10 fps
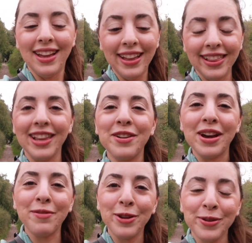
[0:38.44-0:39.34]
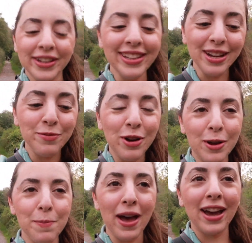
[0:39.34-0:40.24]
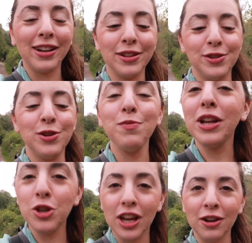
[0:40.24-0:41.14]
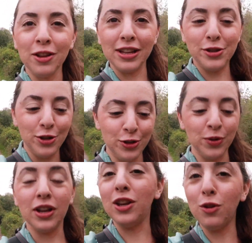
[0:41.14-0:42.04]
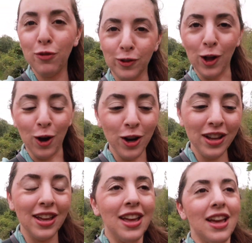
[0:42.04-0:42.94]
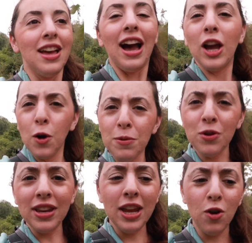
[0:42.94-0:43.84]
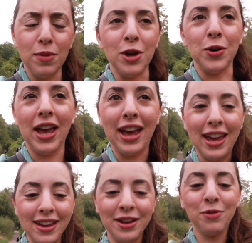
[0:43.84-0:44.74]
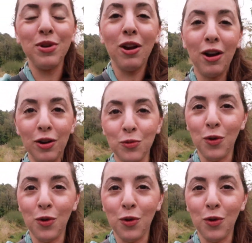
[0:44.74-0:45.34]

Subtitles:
Hello everyone, and welcome back to my channel and to a new vlog. I hope you can hear me okay. We are on a